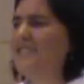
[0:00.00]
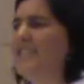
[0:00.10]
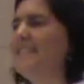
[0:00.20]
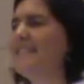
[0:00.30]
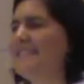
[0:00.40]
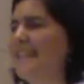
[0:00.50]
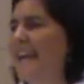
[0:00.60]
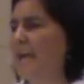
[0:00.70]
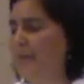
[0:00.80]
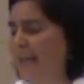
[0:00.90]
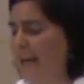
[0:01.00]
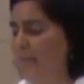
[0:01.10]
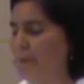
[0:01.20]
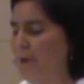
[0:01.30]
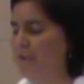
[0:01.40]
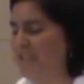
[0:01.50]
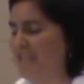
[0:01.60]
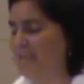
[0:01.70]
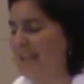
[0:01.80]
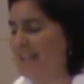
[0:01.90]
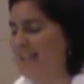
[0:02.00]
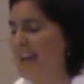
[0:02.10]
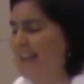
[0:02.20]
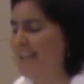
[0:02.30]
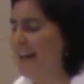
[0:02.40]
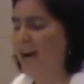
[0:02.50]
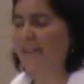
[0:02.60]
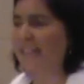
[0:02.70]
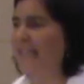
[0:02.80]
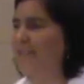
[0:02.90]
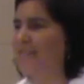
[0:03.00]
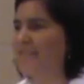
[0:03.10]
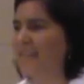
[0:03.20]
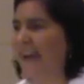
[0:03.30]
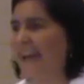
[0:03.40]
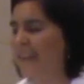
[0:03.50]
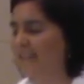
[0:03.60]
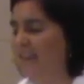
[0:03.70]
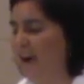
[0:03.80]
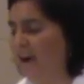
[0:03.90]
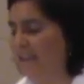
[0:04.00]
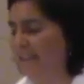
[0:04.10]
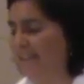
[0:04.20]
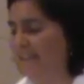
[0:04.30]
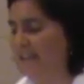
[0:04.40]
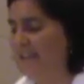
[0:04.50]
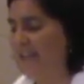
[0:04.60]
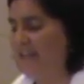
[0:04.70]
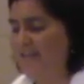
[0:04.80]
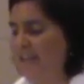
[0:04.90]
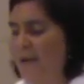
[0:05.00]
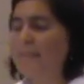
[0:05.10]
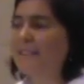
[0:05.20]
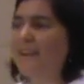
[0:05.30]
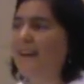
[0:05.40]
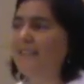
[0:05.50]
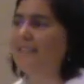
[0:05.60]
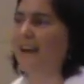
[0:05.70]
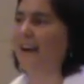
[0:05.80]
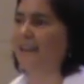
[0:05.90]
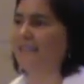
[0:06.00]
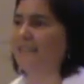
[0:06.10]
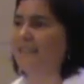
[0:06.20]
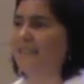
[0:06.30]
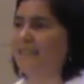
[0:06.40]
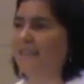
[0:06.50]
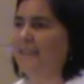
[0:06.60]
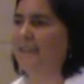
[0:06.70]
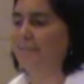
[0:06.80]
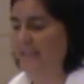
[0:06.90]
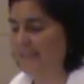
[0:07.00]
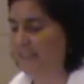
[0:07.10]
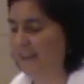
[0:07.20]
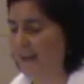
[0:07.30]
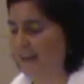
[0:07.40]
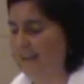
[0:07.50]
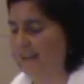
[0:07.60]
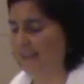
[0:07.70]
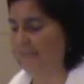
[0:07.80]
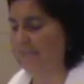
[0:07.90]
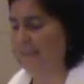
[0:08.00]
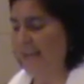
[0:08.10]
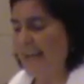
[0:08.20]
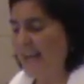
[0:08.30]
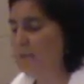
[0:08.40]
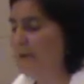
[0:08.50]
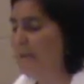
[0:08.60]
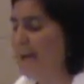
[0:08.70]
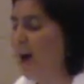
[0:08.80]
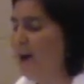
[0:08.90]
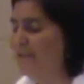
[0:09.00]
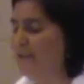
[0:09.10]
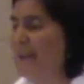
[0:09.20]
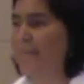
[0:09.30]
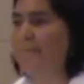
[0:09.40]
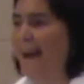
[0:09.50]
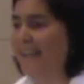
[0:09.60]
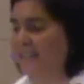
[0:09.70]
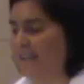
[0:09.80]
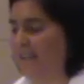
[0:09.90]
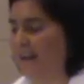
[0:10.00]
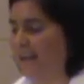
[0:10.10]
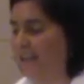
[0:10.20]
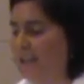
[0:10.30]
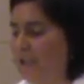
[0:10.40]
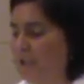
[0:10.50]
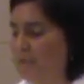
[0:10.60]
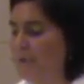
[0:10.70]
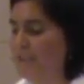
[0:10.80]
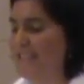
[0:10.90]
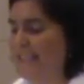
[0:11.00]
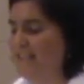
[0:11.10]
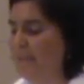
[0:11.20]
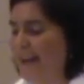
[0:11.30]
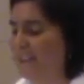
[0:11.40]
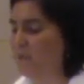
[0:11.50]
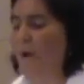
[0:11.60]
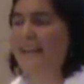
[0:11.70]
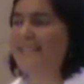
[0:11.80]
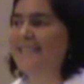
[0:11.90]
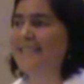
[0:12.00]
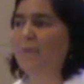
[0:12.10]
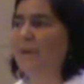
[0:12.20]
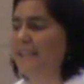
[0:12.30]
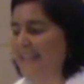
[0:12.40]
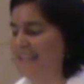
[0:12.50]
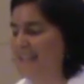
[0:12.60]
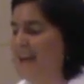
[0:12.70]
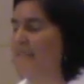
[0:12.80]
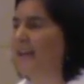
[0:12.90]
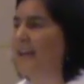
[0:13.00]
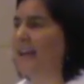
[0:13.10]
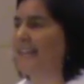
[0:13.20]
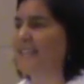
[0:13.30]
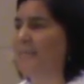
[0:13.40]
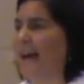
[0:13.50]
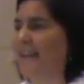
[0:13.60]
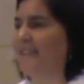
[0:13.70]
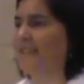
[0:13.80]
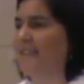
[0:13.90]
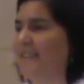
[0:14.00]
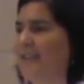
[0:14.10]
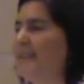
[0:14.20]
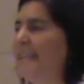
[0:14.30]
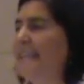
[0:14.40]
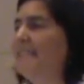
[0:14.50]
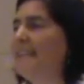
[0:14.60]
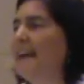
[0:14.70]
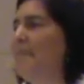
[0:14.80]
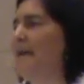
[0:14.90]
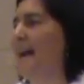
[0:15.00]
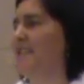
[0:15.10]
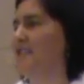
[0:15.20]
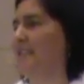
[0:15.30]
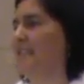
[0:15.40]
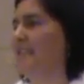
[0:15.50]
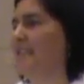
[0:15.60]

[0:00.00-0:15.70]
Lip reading: Jesus and Abraham both displayed that our gifts and callings do not belong to us, but to God. And when we offer them back to God, we receive back in ways that we could never expect or even imagine.